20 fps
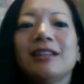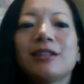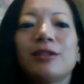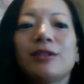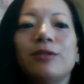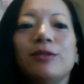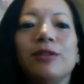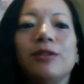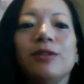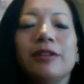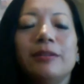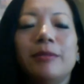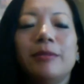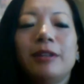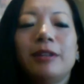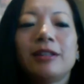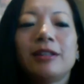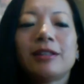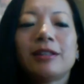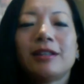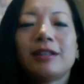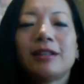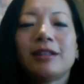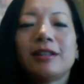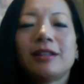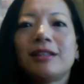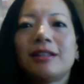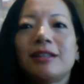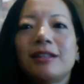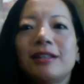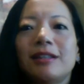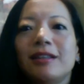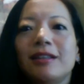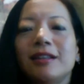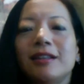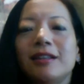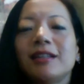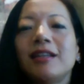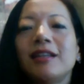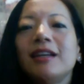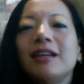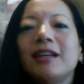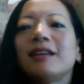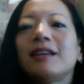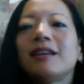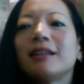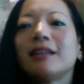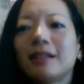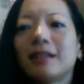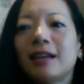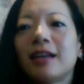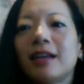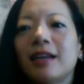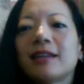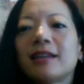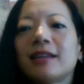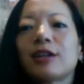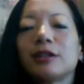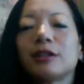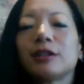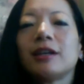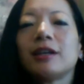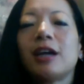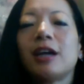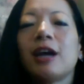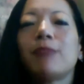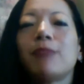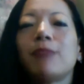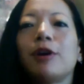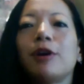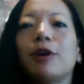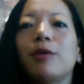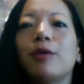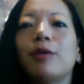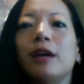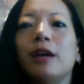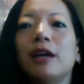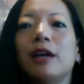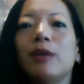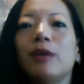cool. I mean, it's a neat thing that it has actually kept going.